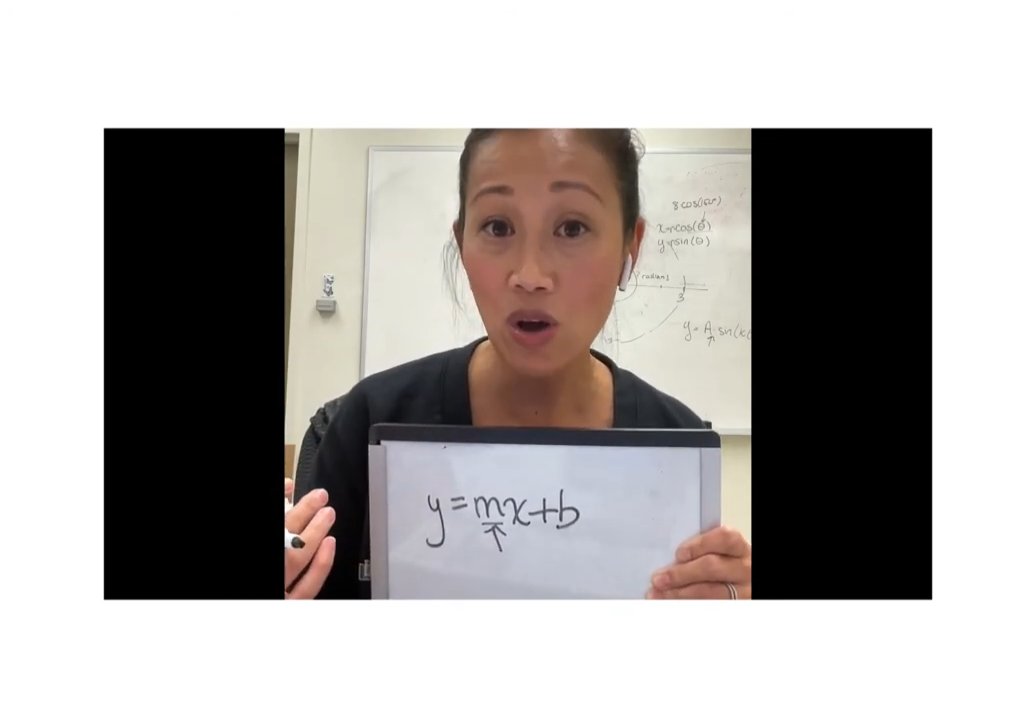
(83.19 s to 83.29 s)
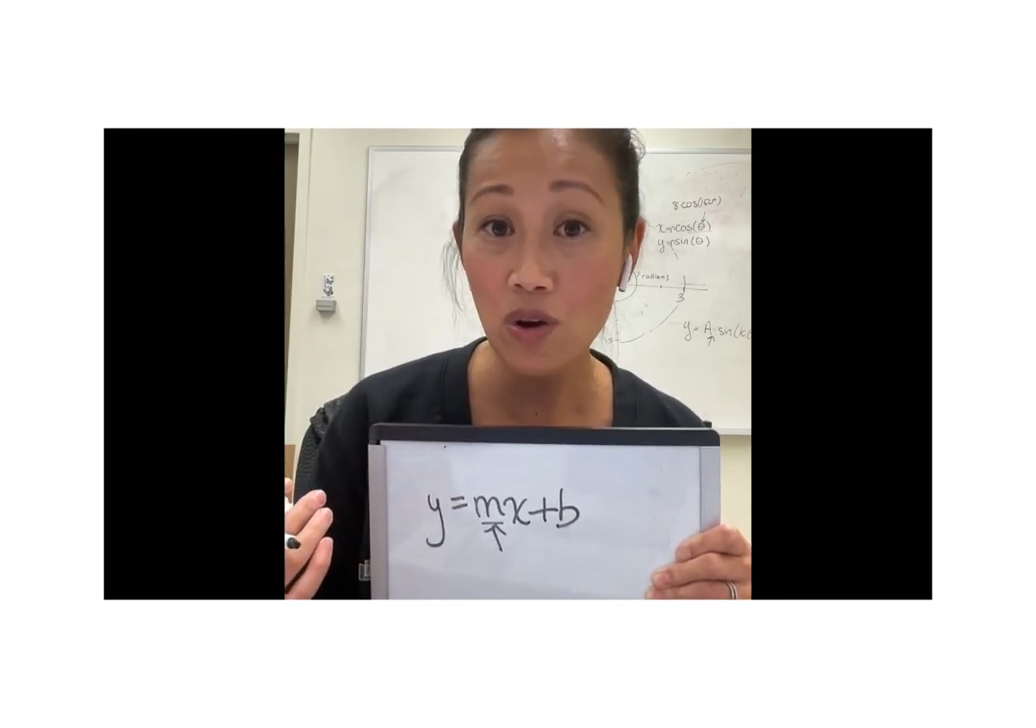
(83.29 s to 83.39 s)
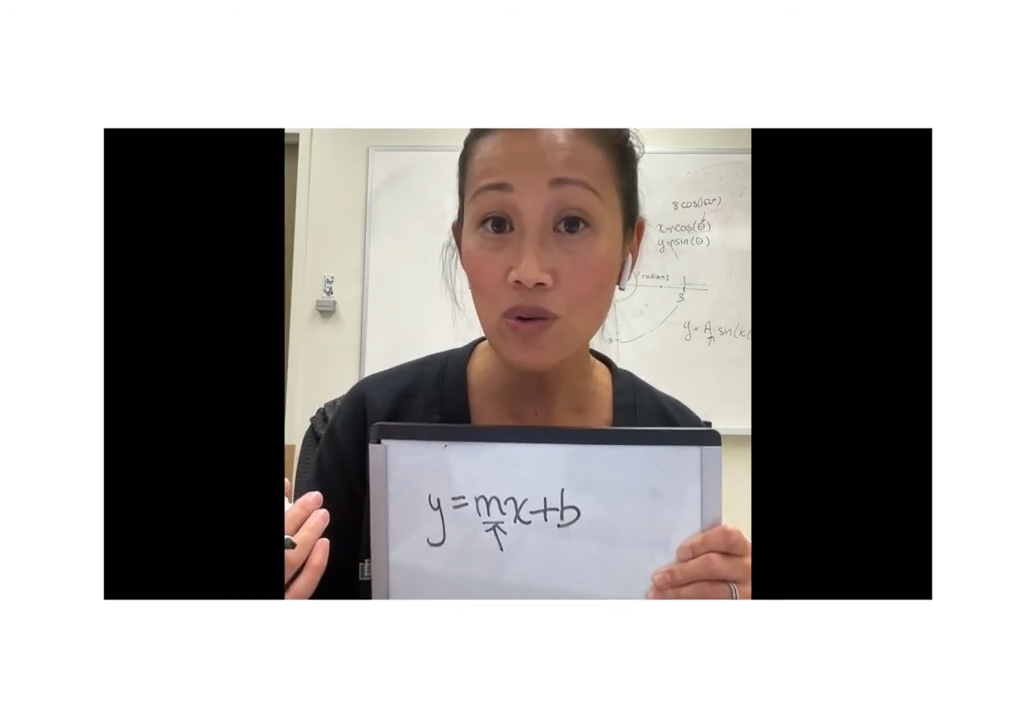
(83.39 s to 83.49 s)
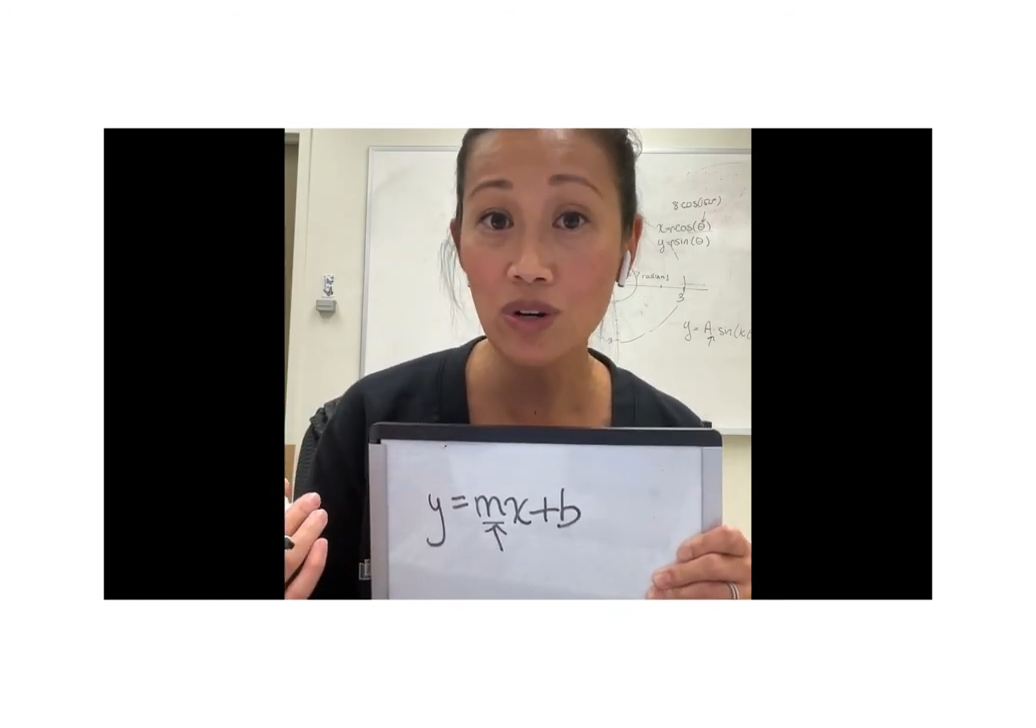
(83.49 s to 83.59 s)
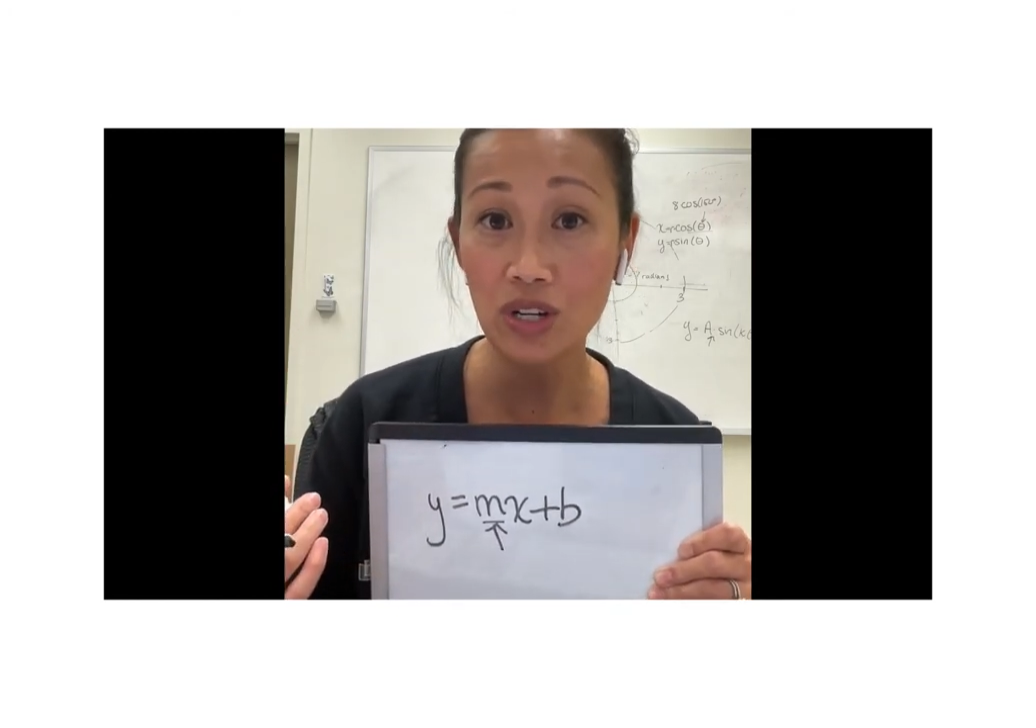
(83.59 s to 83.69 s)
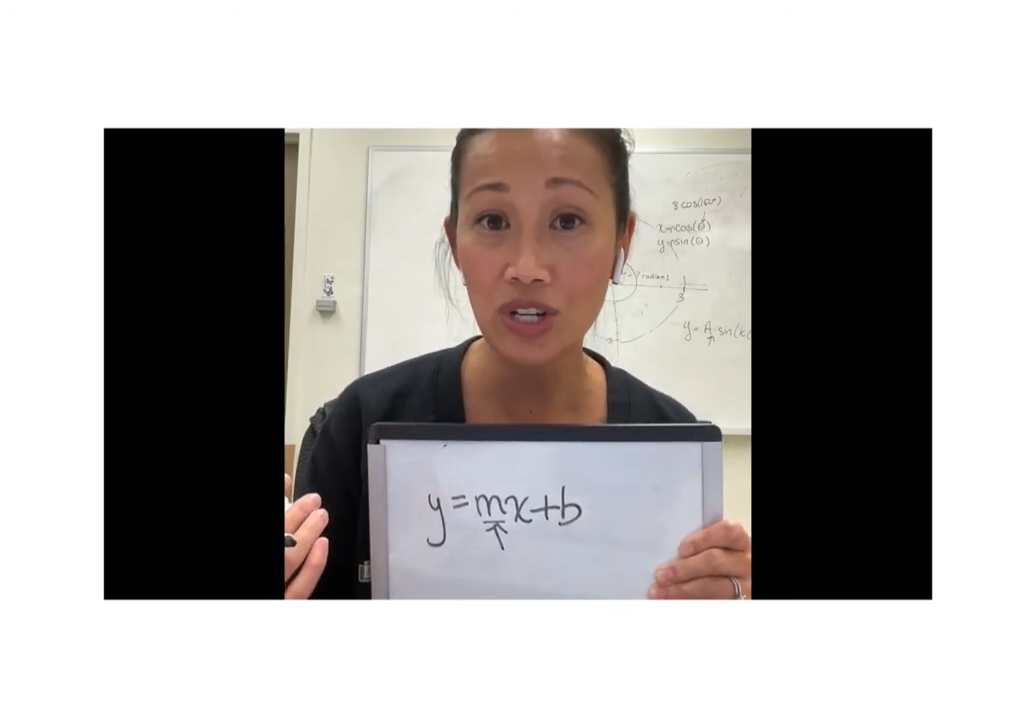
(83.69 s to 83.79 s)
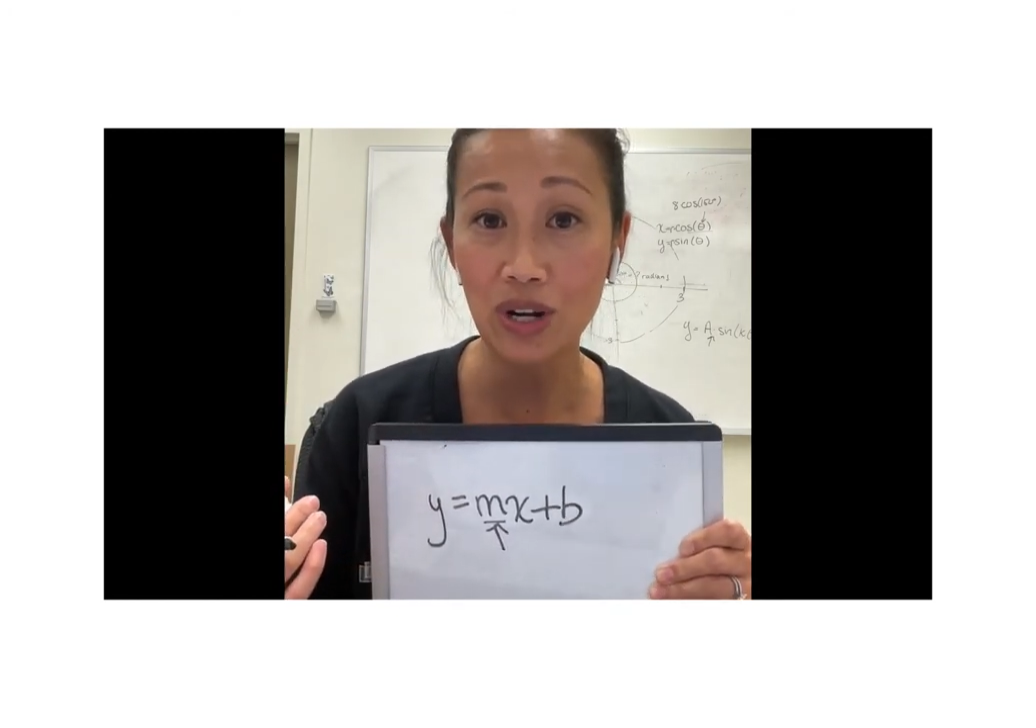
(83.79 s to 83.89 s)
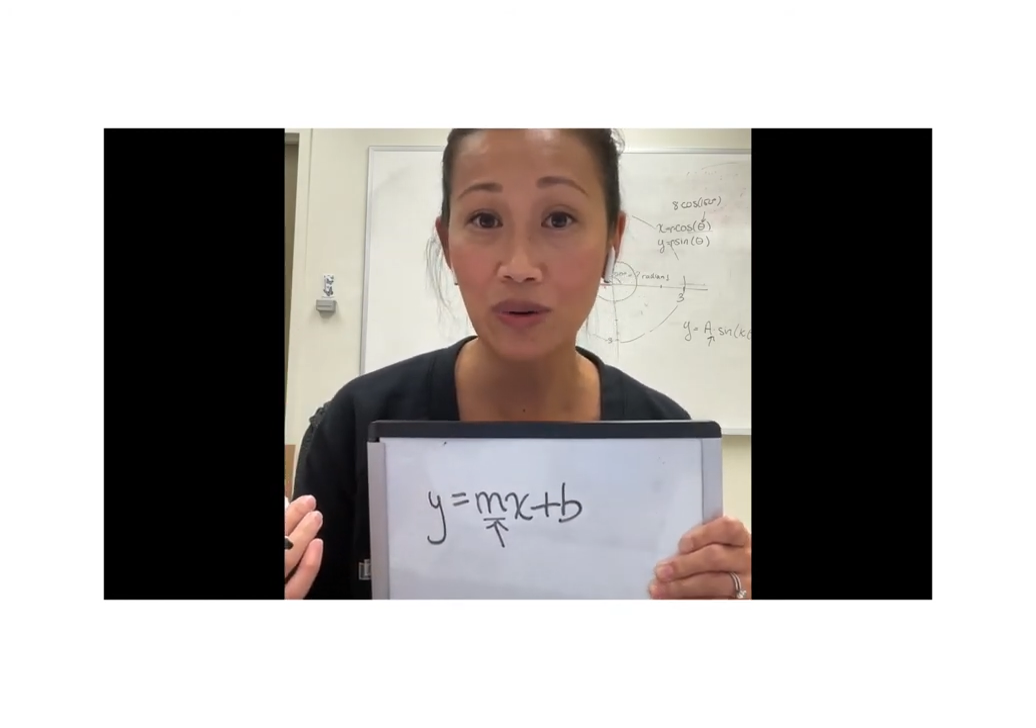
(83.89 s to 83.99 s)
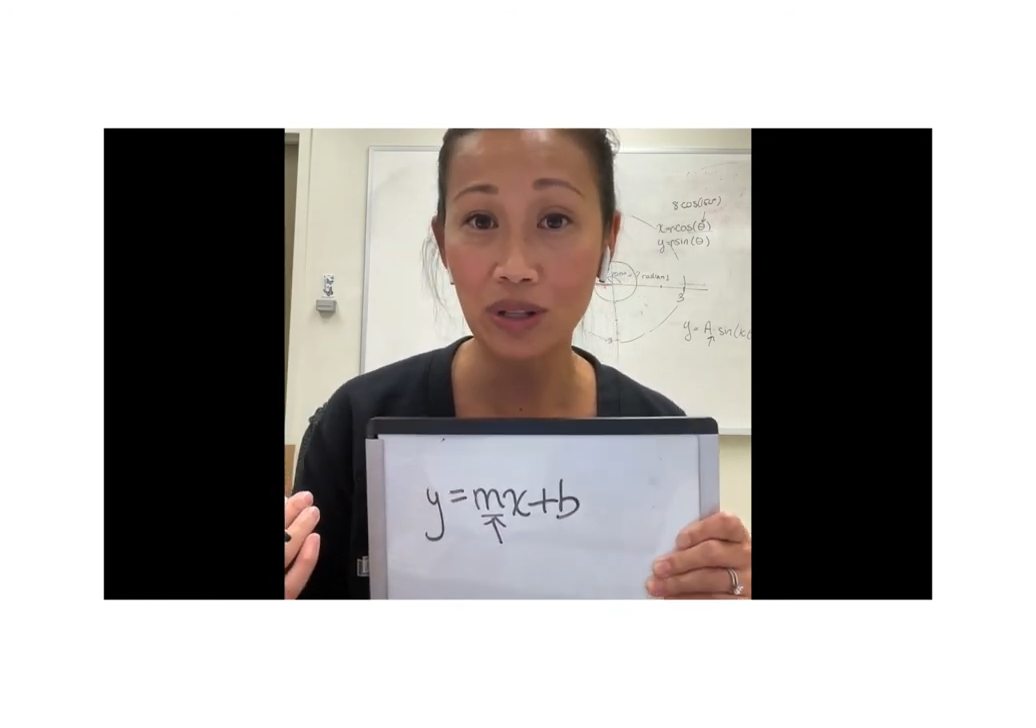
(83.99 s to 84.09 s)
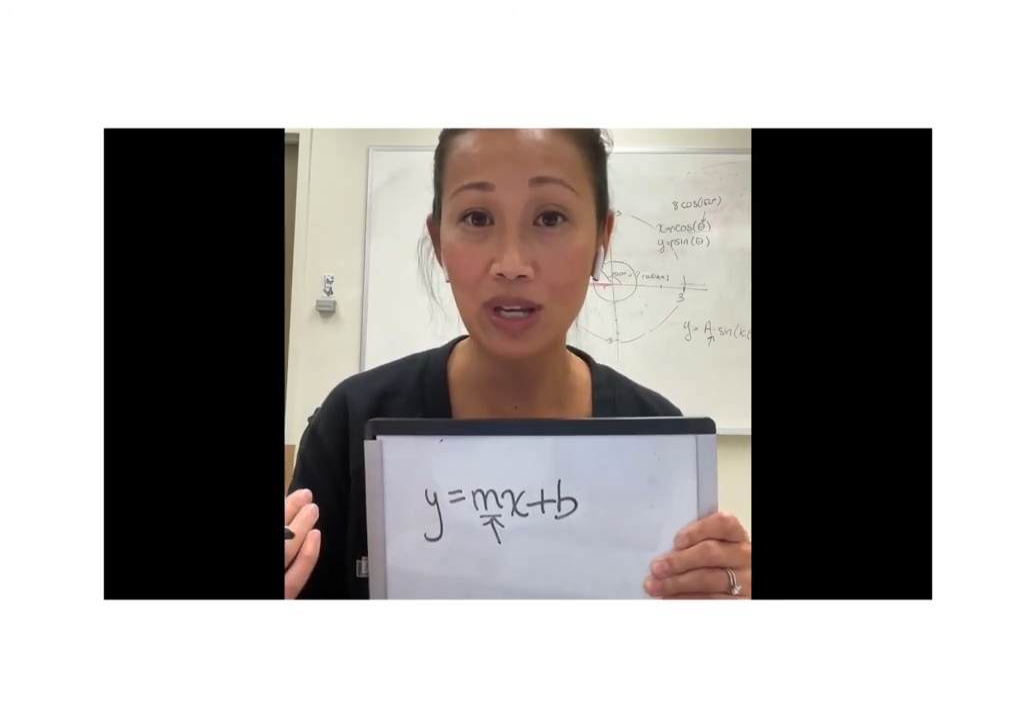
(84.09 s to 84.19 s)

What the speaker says: own general